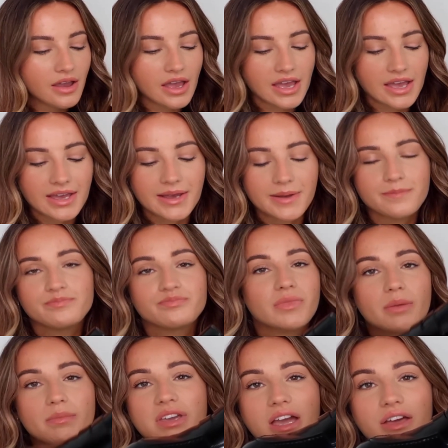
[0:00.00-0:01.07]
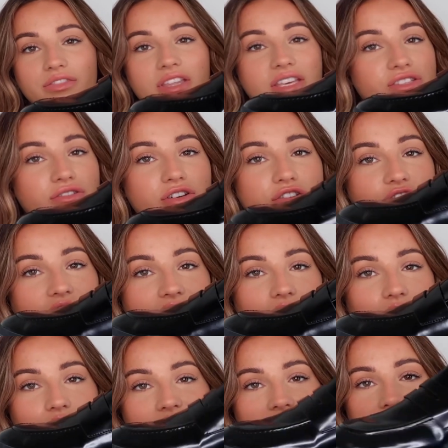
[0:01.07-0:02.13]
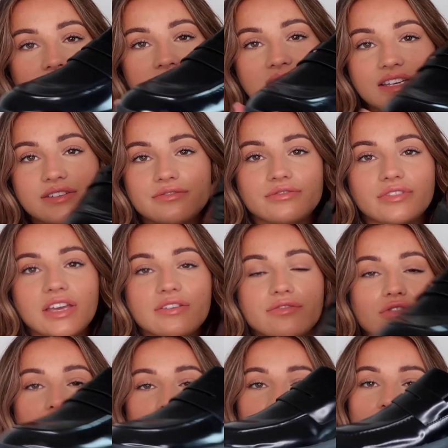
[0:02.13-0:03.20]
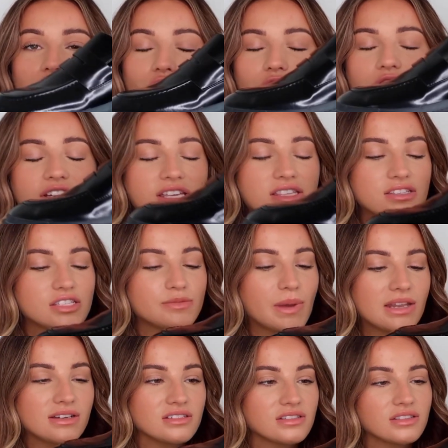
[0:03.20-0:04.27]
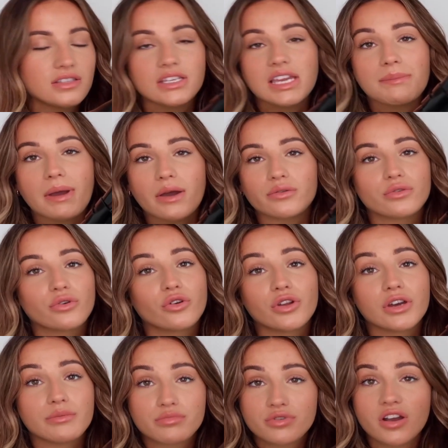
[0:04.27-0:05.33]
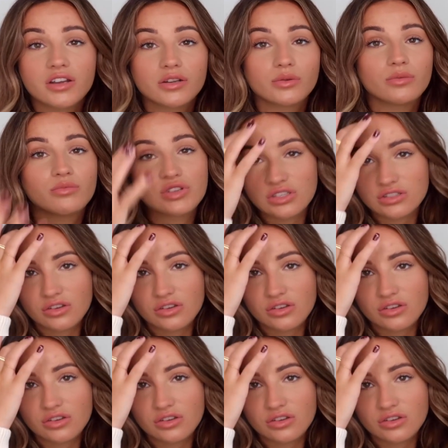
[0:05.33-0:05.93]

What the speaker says: But yeah, these are a great alternative if you're not looking to spend the amount on a Prada one, which